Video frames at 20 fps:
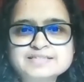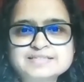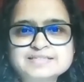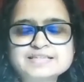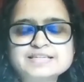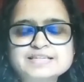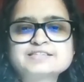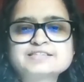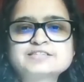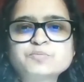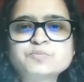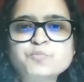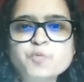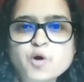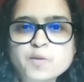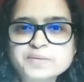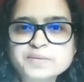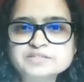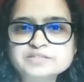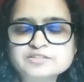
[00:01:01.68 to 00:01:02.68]
is the
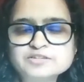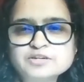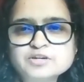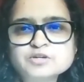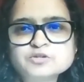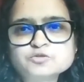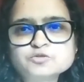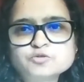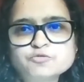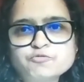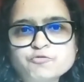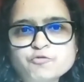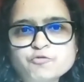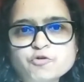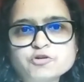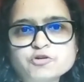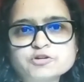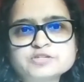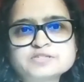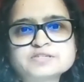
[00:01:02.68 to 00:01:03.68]
moment to
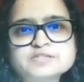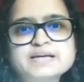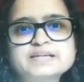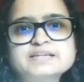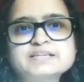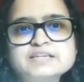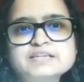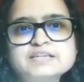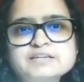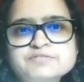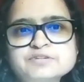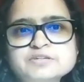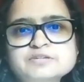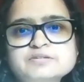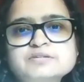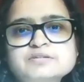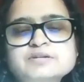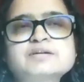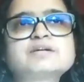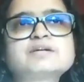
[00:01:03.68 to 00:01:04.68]
force an
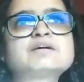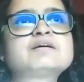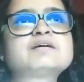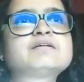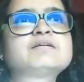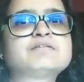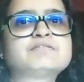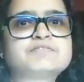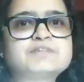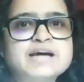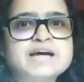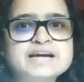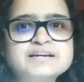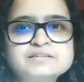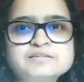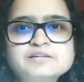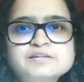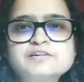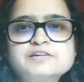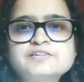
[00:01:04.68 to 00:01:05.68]
even
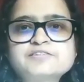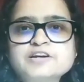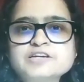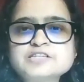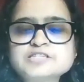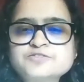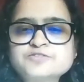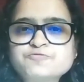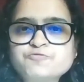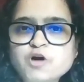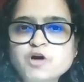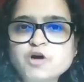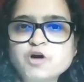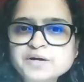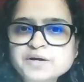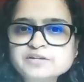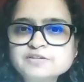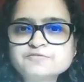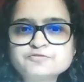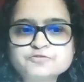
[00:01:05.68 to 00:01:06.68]
radical
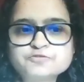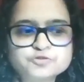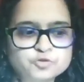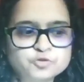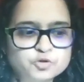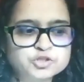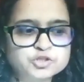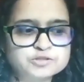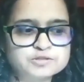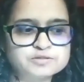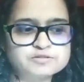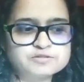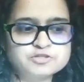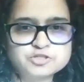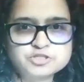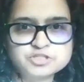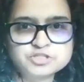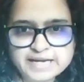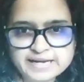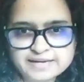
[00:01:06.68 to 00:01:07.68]
transformative social
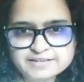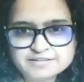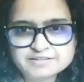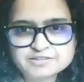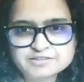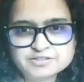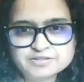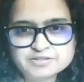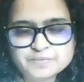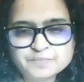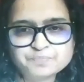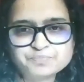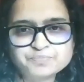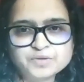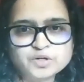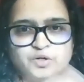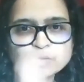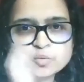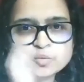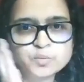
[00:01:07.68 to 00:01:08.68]
change
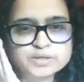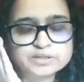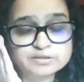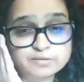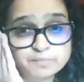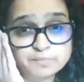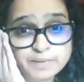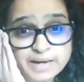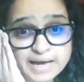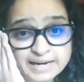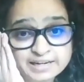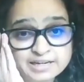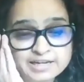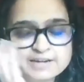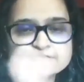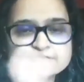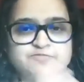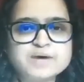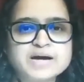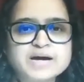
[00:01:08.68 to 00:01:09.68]
with Black
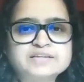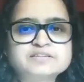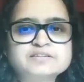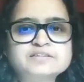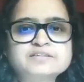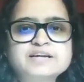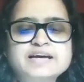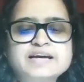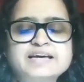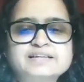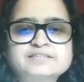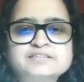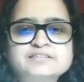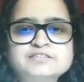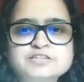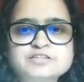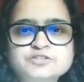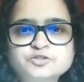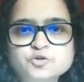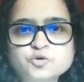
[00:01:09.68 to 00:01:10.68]
Lives Matter and the
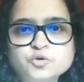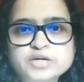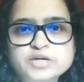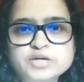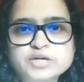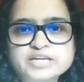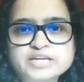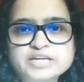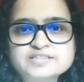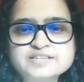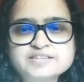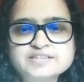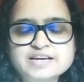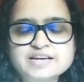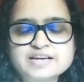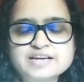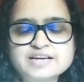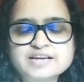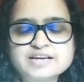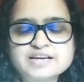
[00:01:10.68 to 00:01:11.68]
Cisco case,
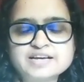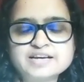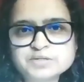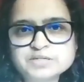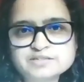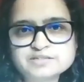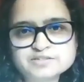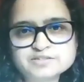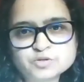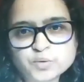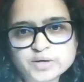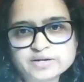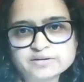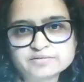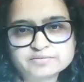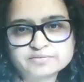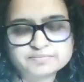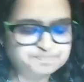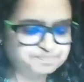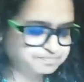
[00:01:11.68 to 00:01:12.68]
as everybody is
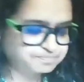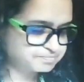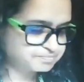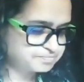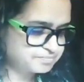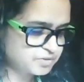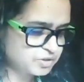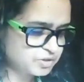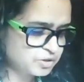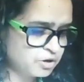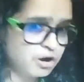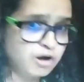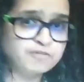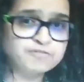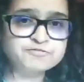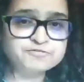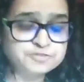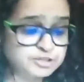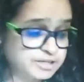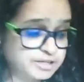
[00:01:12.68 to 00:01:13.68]
aware of
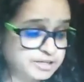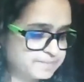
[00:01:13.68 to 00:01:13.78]
today.